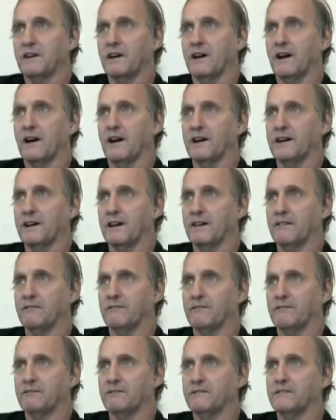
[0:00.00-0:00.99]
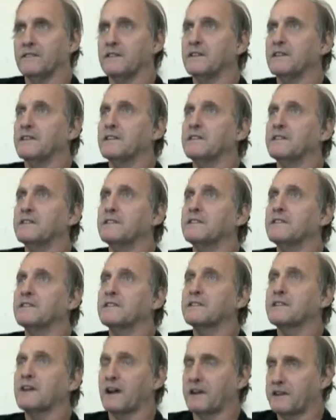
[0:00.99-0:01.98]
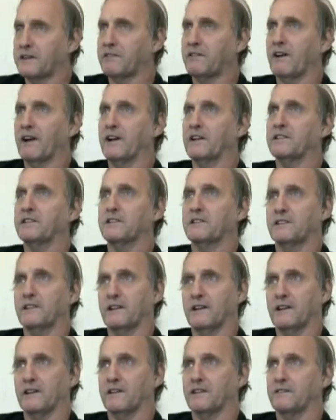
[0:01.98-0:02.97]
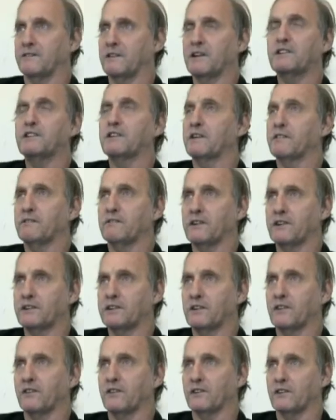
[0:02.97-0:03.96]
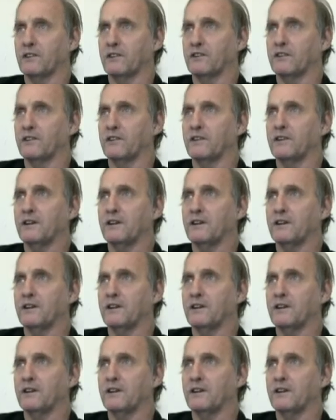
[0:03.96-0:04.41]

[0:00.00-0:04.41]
I got depressed, had a big chip on my shoulder,